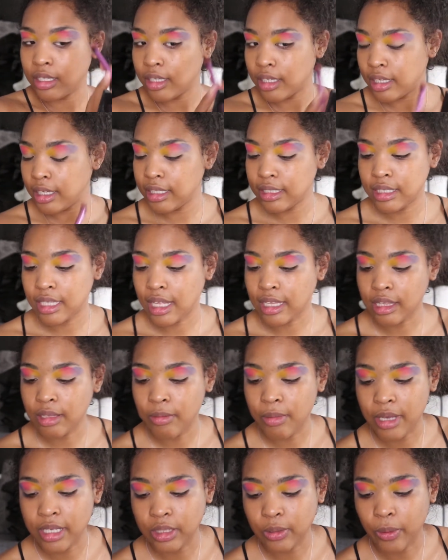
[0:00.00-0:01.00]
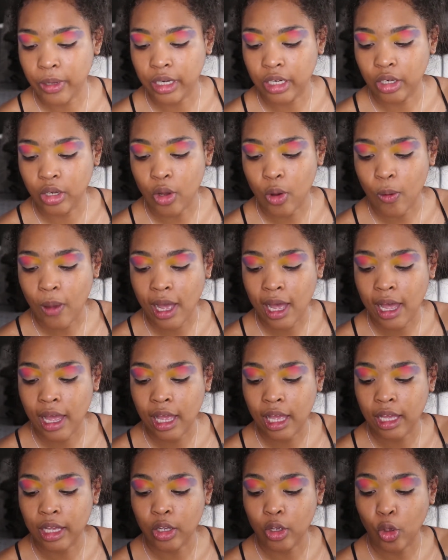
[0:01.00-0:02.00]
Is not the best way to
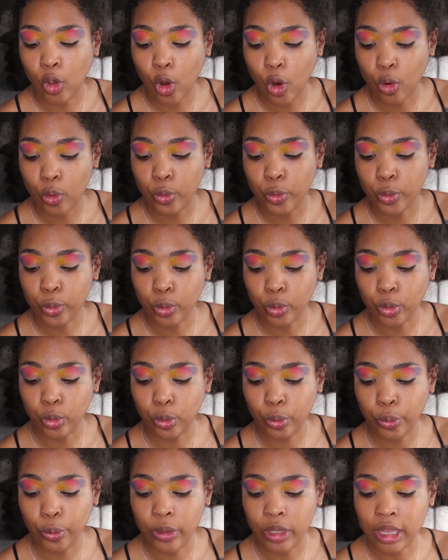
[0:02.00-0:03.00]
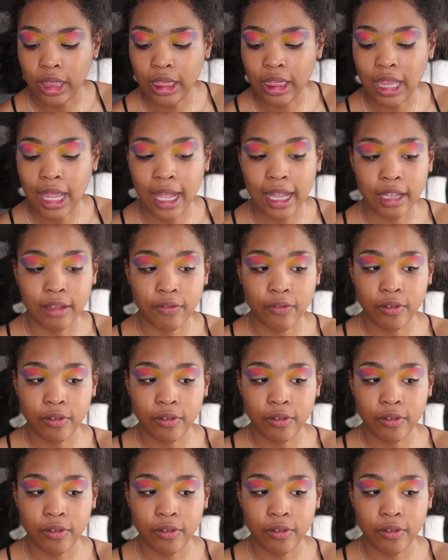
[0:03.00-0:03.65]
go through life.